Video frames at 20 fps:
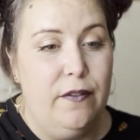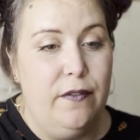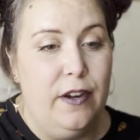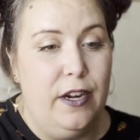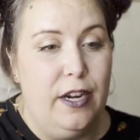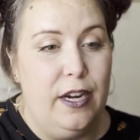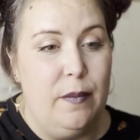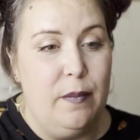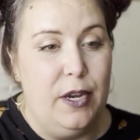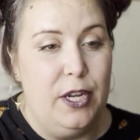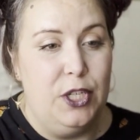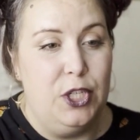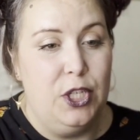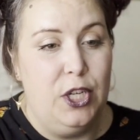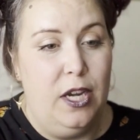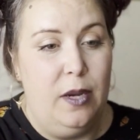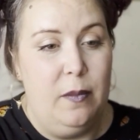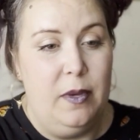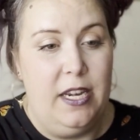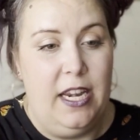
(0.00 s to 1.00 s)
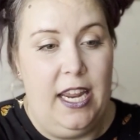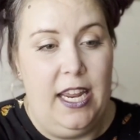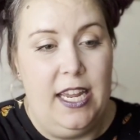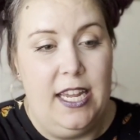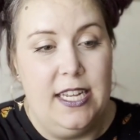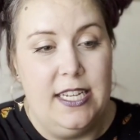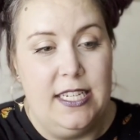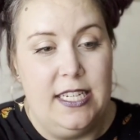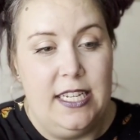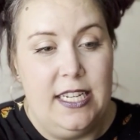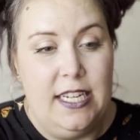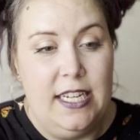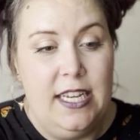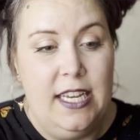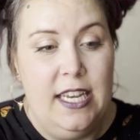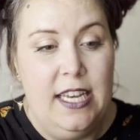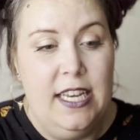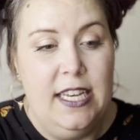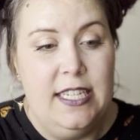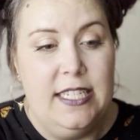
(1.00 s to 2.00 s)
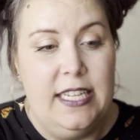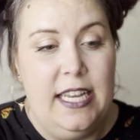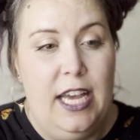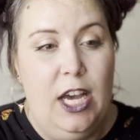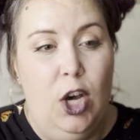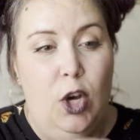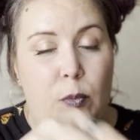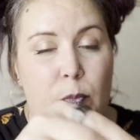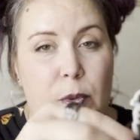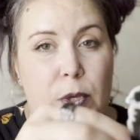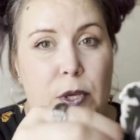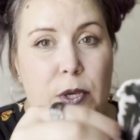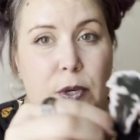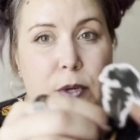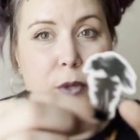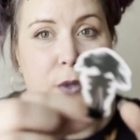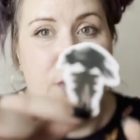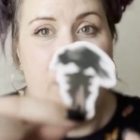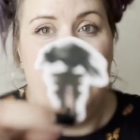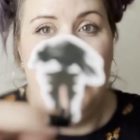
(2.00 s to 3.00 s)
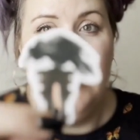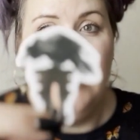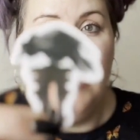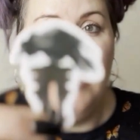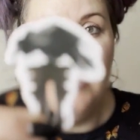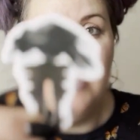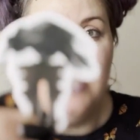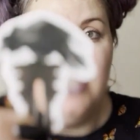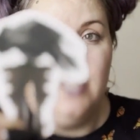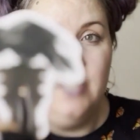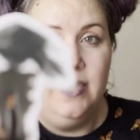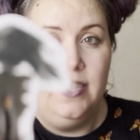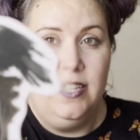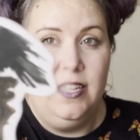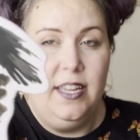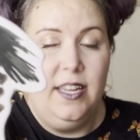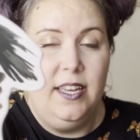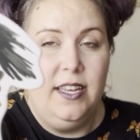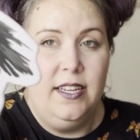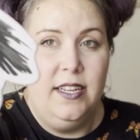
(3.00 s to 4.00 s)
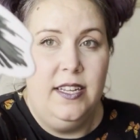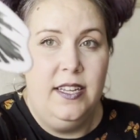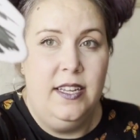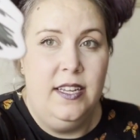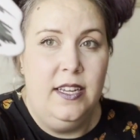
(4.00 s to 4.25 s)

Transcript: very much come in handy to help you kind of get